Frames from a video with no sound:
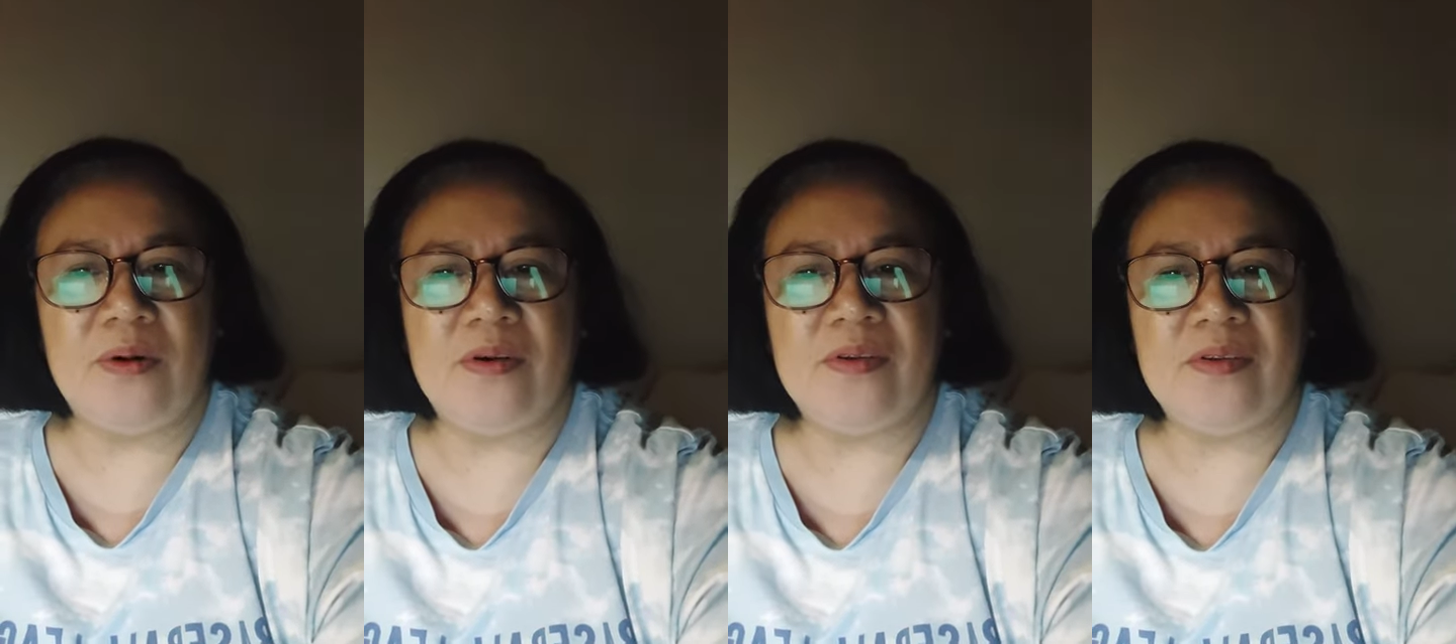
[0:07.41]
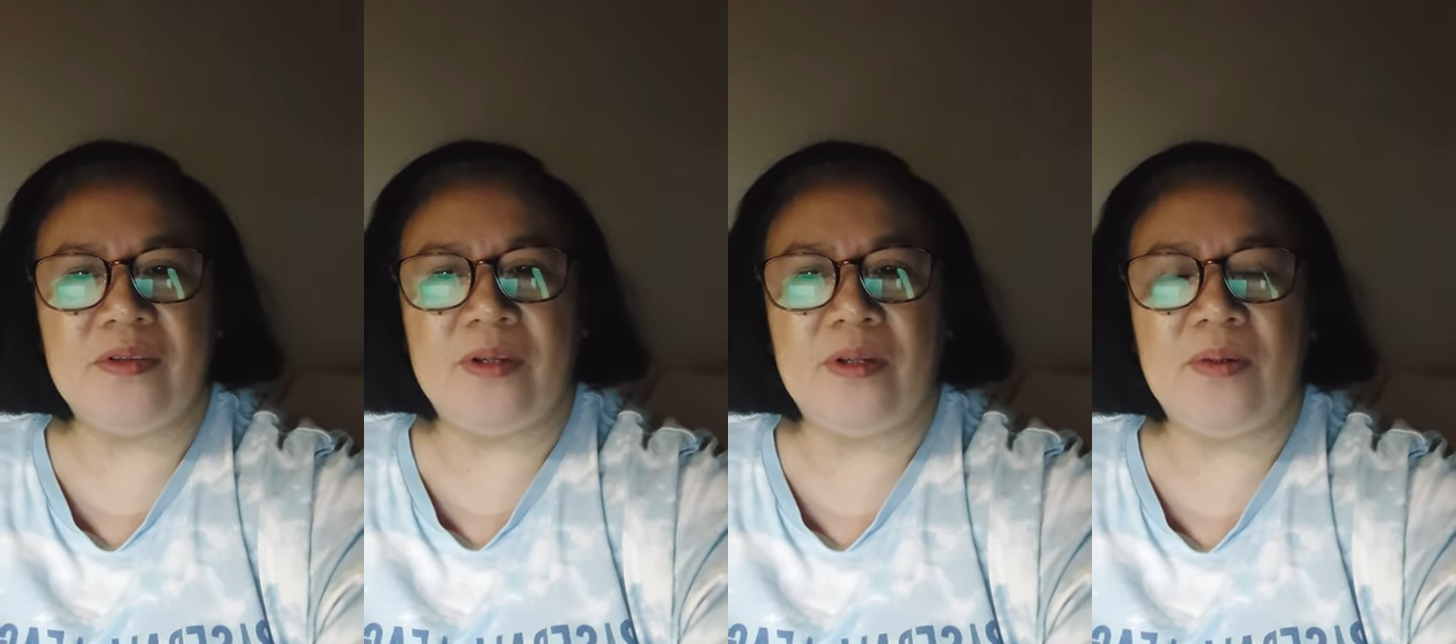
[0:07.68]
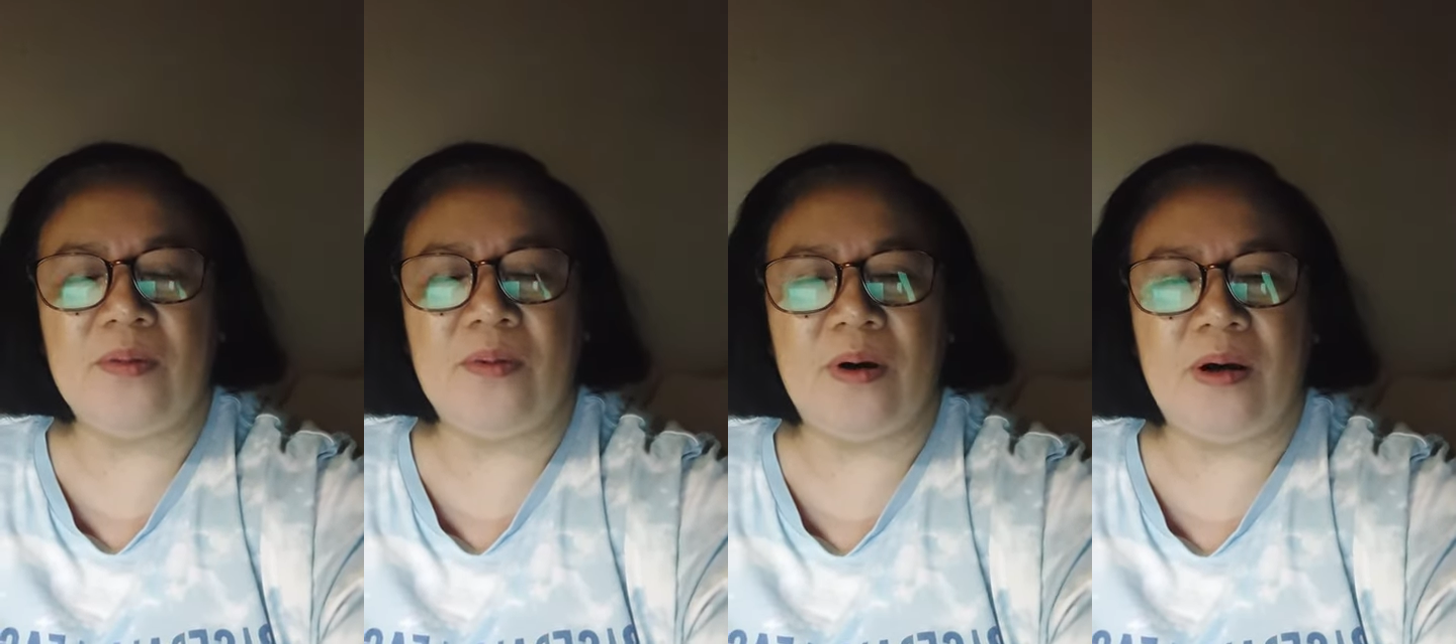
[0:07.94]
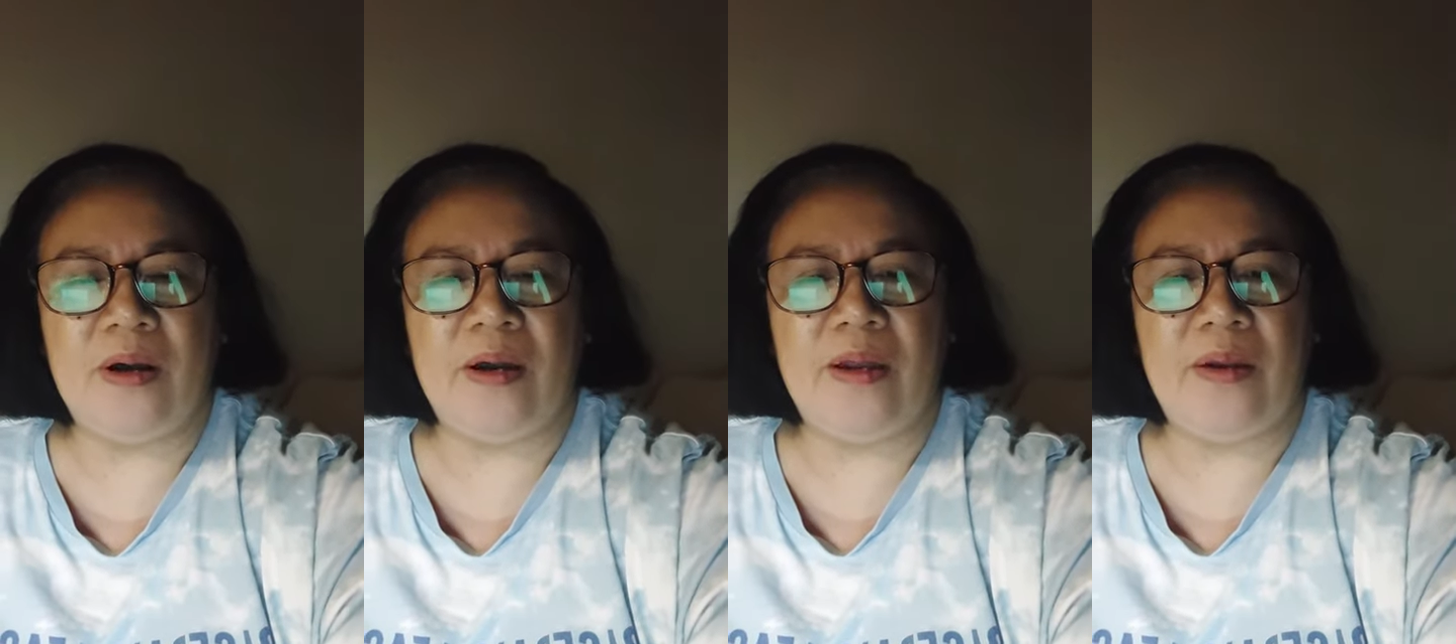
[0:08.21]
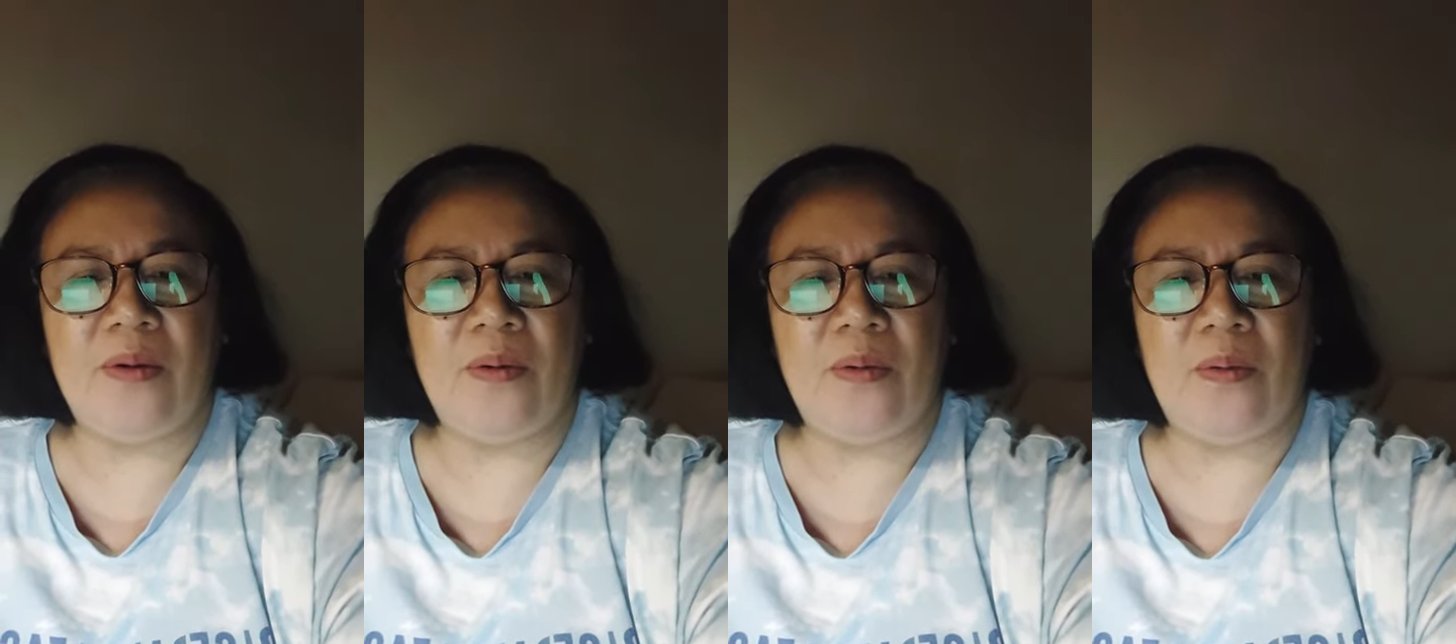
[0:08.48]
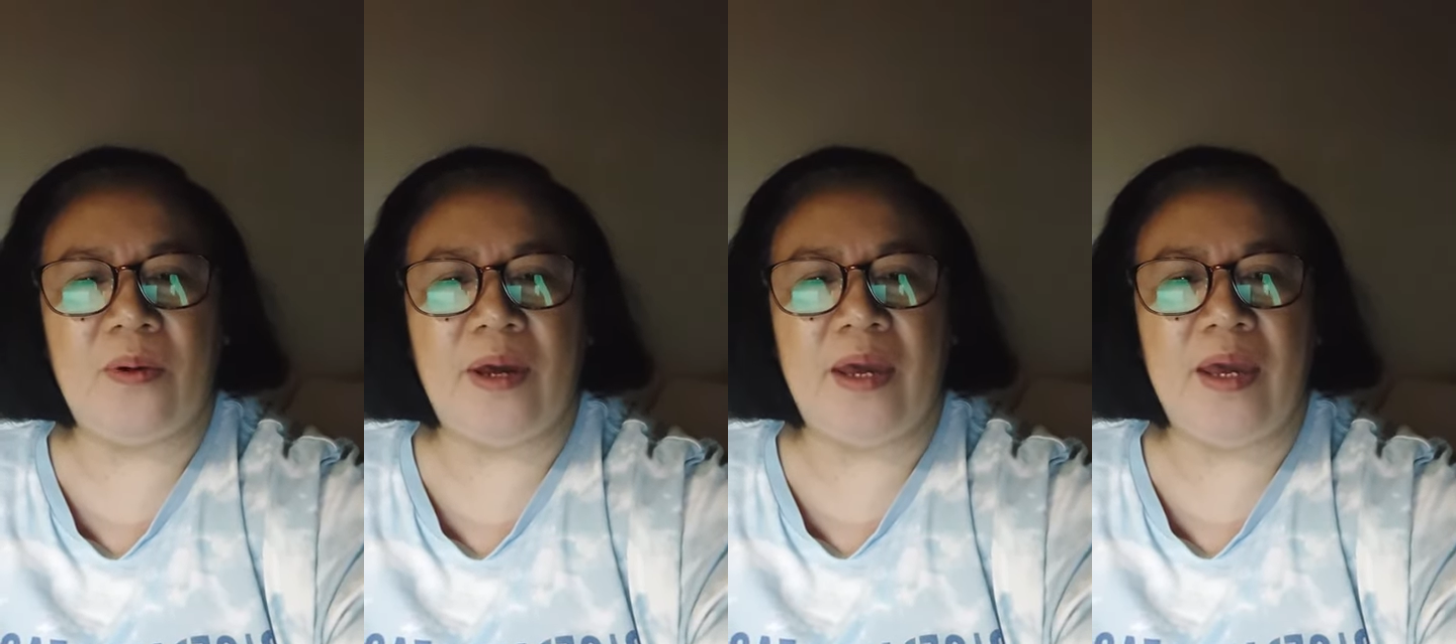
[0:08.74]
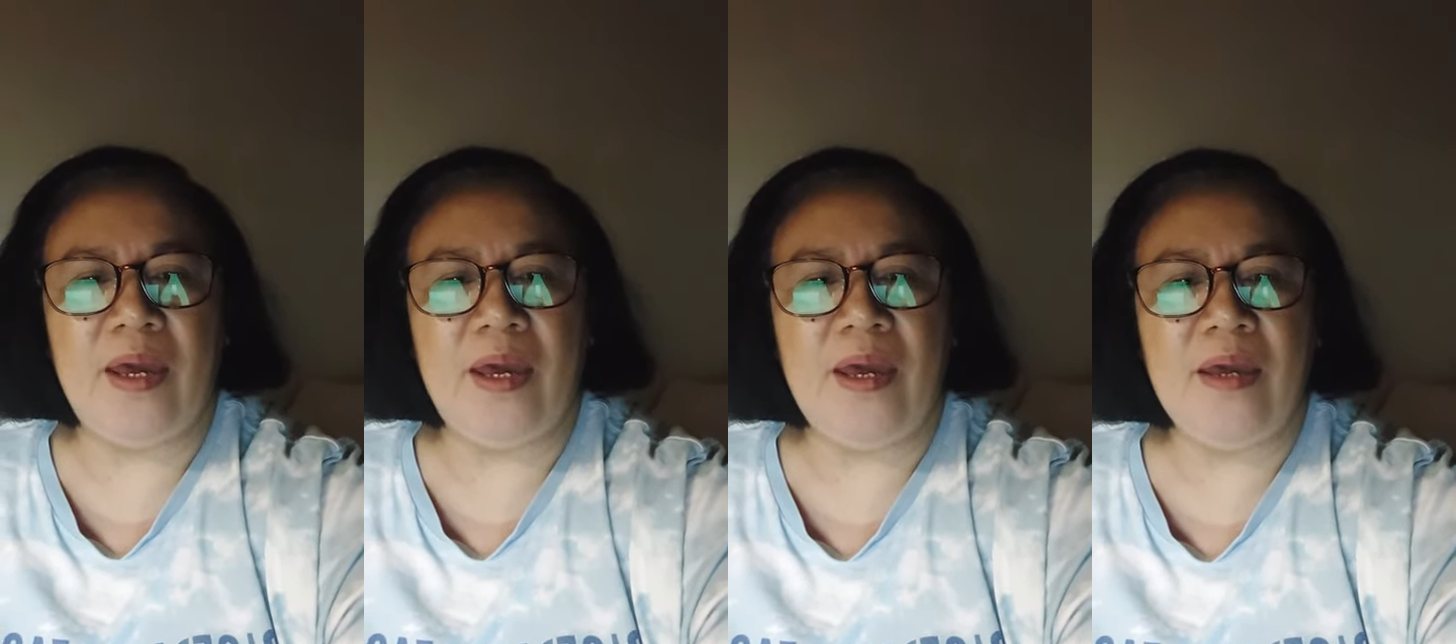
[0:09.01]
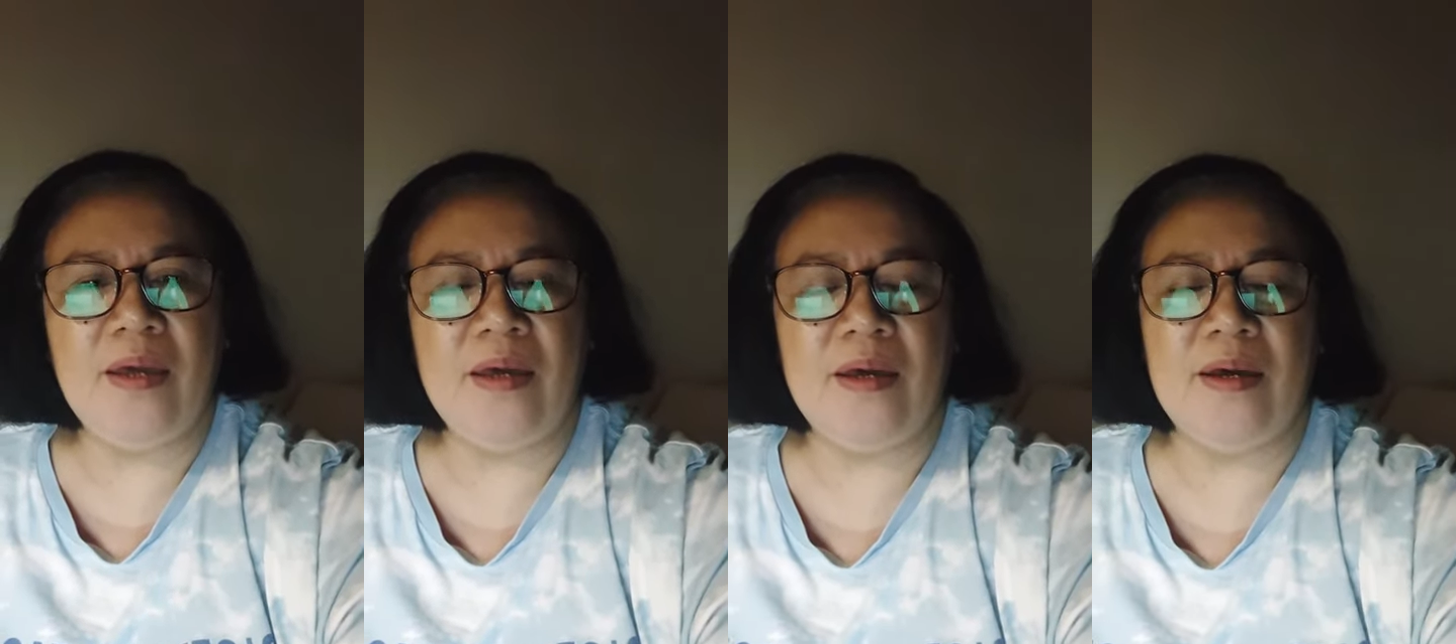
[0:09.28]
we're still wide
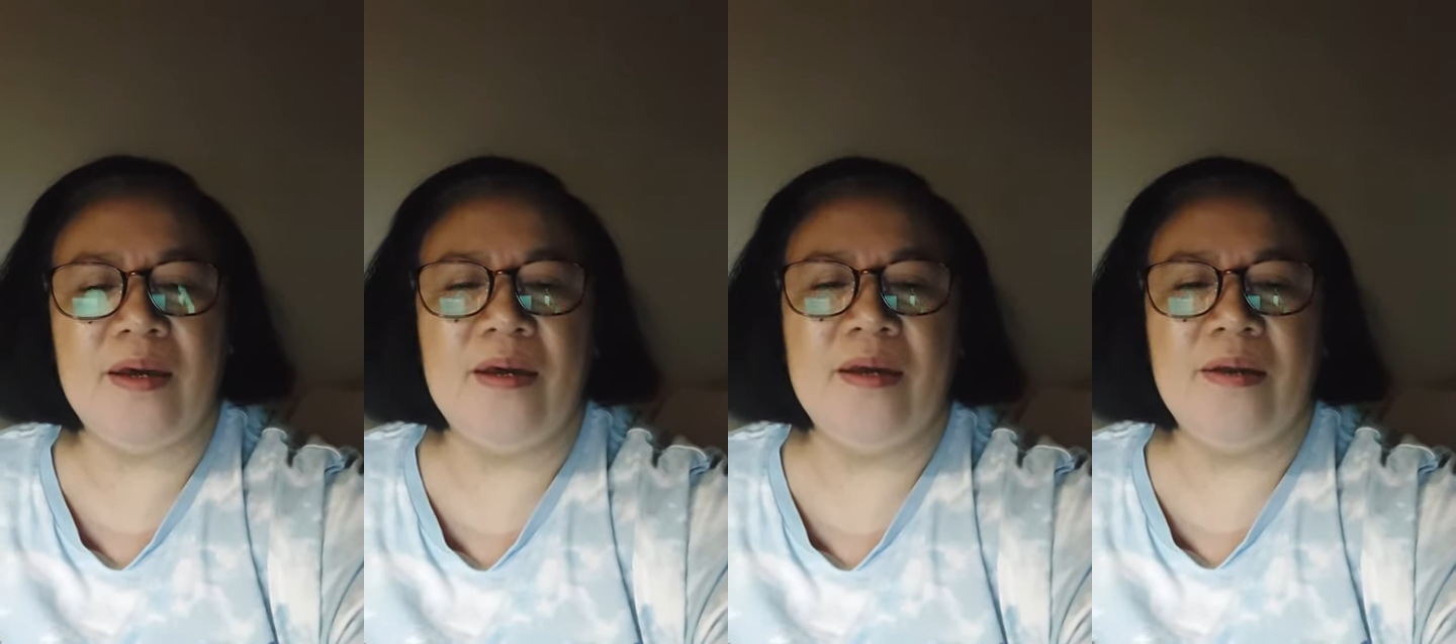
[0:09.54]
awake.